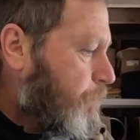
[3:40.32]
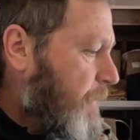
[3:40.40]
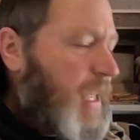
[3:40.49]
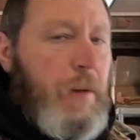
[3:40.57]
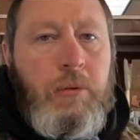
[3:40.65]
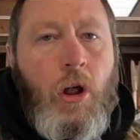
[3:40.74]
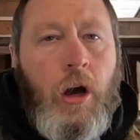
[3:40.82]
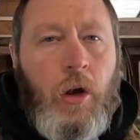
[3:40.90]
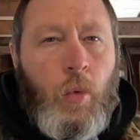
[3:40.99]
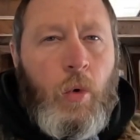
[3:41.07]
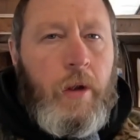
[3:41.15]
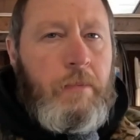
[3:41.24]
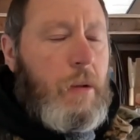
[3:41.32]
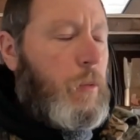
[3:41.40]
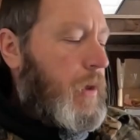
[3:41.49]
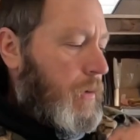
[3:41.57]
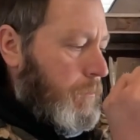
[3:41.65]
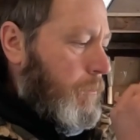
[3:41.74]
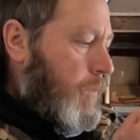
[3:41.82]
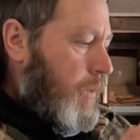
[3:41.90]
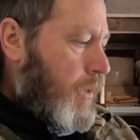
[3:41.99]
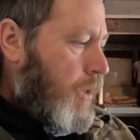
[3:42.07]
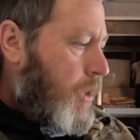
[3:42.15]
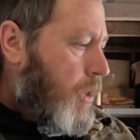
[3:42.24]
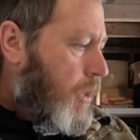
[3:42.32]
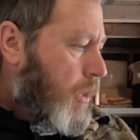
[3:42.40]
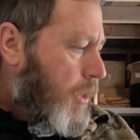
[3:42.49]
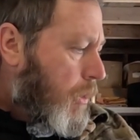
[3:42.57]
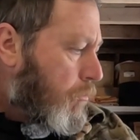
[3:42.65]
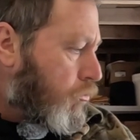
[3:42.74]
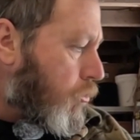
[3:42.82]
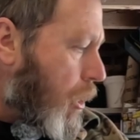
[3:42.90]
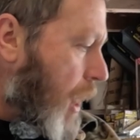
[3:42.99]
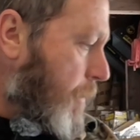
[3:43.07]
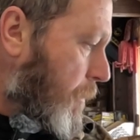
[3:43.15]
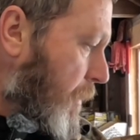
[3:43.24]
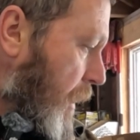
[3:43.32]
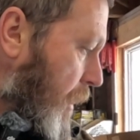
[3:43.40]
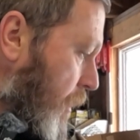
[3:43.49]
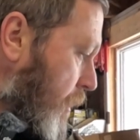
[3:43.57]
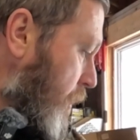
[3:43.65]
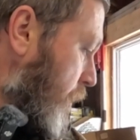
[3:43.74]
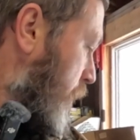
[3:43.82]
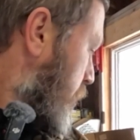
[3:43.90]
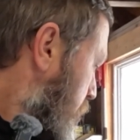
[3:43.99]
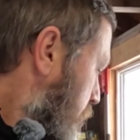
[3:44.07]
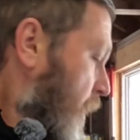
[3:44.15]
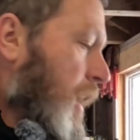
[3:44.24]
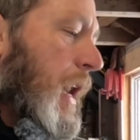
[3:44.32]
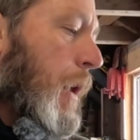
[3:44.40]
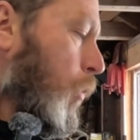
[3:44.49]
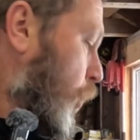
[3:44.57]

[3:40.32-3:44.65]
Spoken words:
and a block of wood. Maybe we can prime them there. I'm